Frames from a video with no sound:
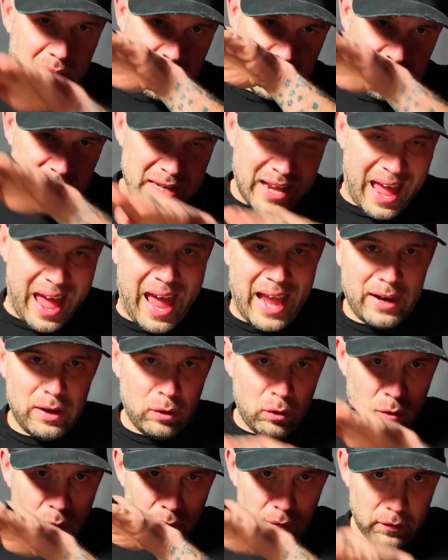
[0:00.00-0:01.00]
this
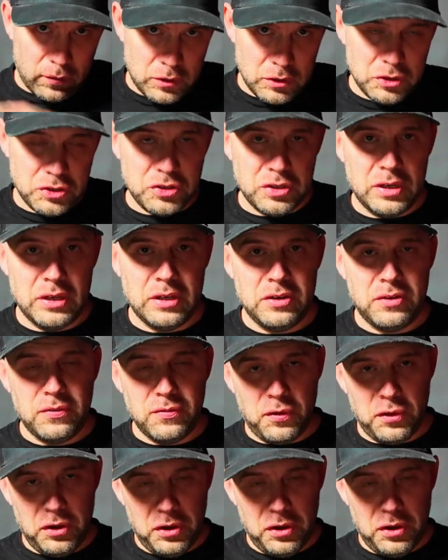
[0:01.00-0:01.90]
diagonal version for